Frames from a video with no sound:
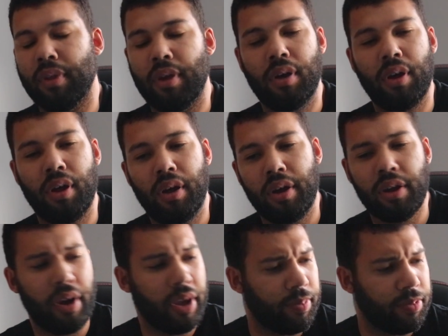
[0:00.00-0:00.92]
uh,
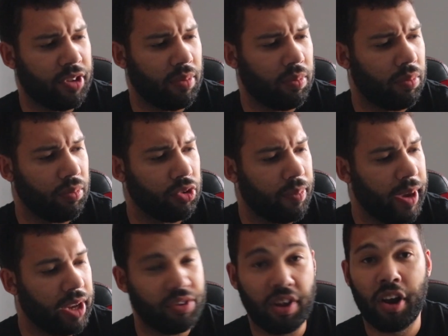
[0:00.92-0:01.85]
and I said, "What do you
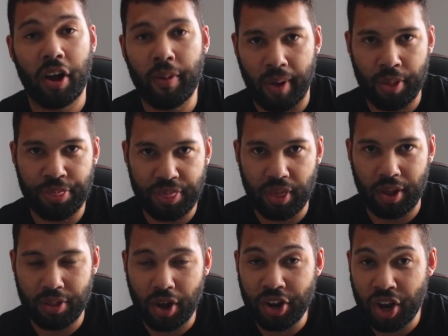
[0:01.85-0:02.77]
mean?" So I,
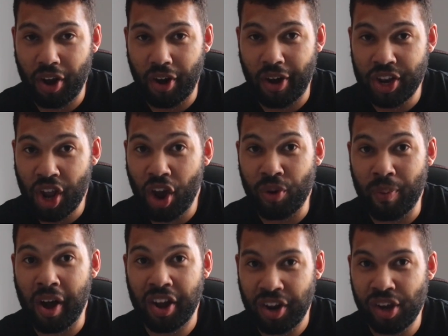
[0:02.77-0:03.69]
I, I, I know
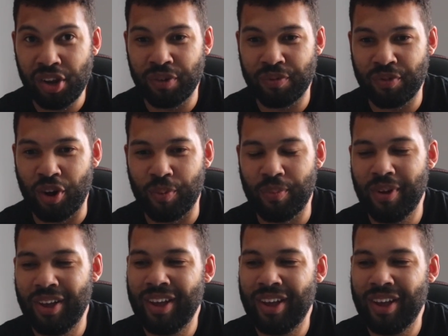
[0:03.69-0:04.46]
where I know you from."